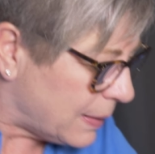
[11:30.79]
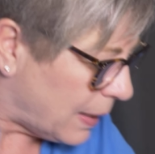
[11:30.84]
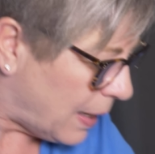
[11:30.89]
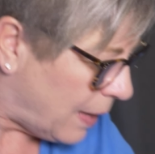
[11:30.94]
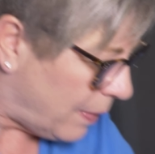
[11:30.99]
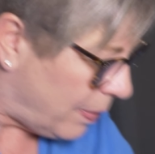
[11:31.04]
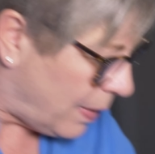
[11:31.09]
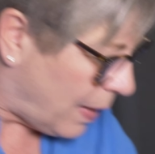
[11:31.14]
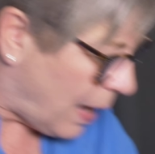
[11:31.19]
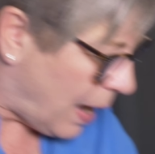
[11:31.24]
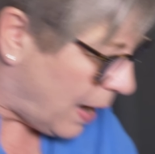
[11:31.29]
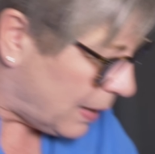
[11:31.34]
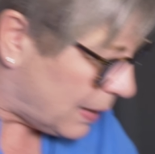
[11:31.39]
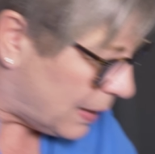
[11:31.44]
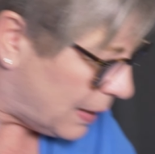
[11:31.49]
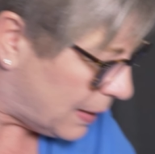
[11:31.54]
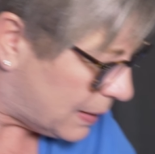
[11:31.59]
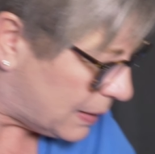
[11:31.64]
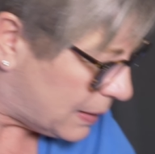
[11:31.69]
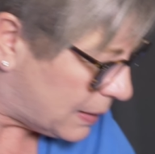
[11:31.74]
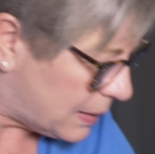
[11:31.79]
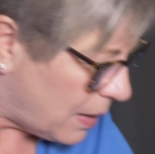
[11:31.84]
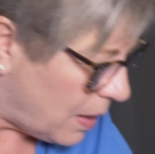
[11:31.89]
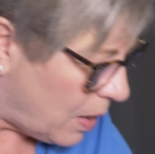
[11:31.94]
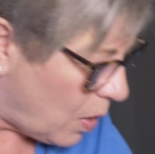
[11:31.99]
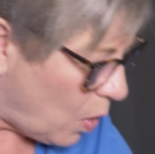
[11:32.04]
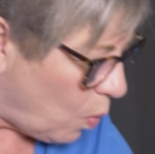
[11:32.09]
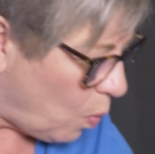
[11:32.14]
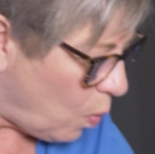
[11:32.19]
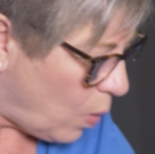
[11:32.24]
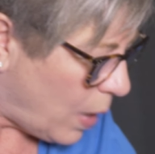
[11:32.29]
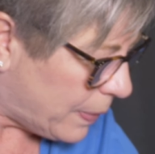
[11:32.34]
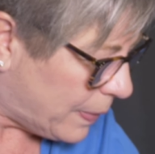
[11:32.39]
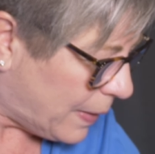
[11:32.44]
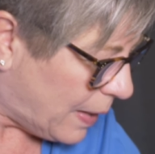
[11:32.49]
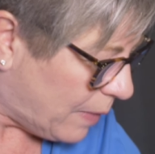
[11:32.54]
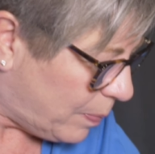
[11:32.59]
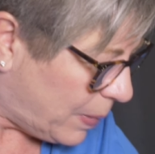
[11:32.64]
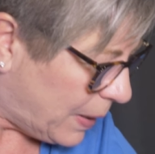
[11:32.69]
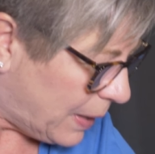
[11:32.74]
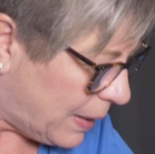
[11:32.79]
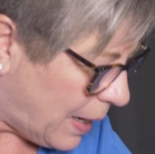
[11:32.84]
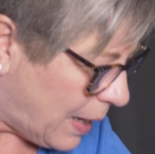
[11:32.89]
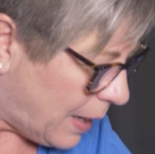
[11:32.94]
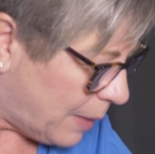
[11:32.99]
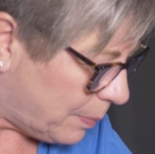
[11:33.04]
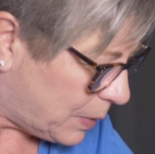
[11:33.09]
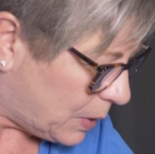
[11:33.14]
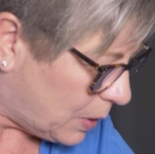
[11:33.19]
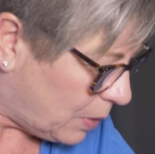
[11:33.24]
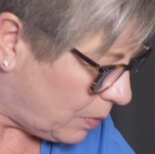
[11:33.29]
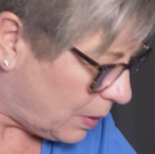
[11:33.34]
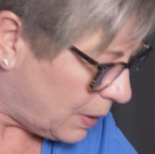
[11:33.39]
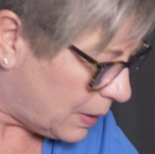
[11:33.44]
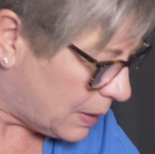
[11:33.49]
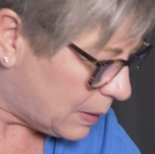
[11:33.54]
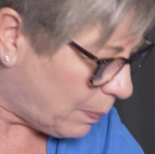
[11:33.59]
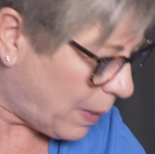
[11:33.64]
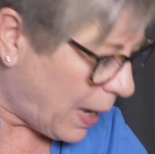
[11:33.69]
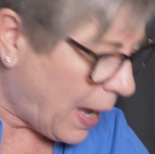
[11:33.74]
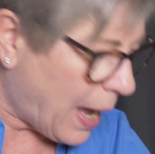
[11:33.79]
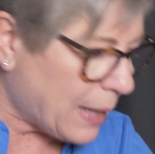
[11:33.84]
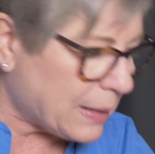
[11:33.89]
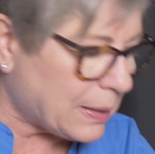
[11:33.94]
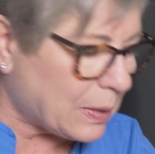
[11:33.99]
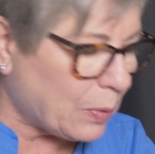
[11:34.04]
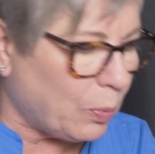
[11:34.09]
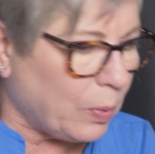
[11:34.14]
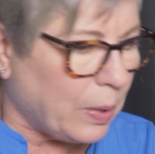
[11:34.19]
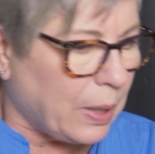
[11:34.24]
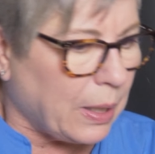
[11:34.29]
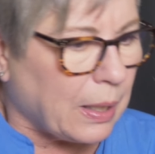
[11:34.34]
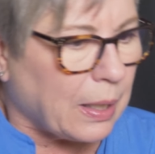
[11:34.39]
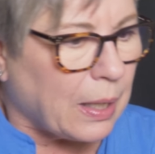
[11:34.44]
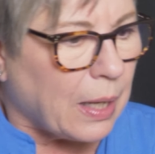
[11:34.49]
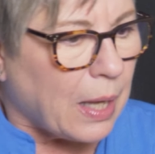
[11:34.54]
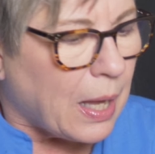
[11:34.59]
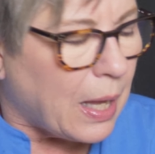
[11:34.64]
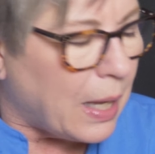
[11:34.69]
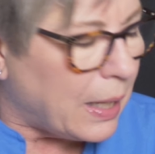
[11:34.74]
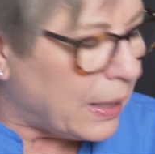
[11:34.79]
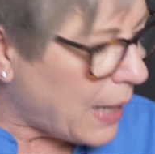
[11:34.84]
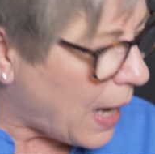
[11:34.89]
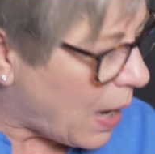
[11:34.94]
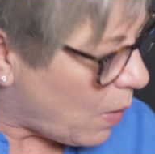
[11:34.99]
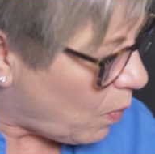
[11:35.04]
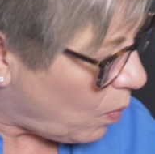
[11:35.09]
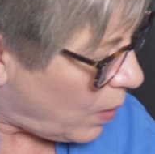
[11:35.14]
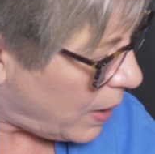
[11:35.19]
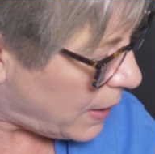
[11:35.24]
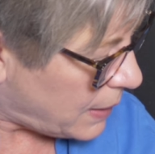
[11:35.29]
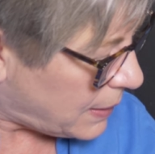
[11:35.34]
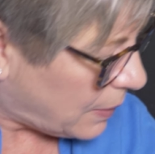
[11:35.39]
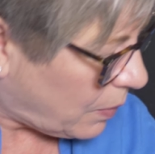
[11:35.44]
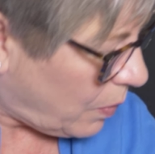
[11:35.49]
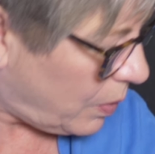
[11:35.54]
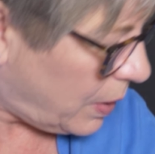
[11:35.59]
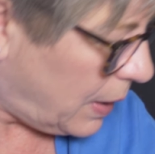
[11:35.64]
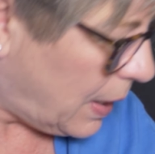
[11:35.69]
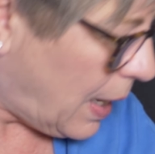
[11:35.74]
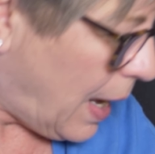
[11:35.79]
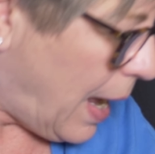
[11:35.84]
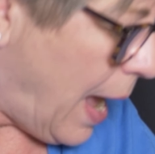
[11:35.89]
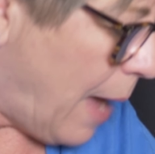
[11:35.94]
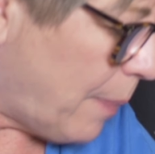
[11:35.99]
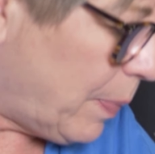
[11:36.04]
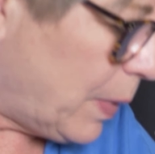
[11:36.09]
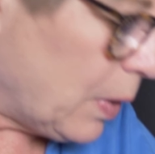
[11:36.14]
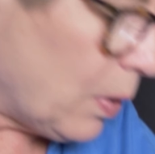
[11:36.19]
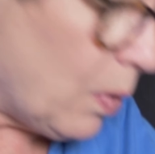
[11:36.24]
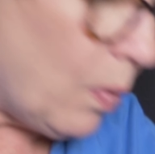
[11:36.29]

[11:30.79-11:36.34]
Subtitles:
and that is what they've been up to this past week. Now, what's going to happen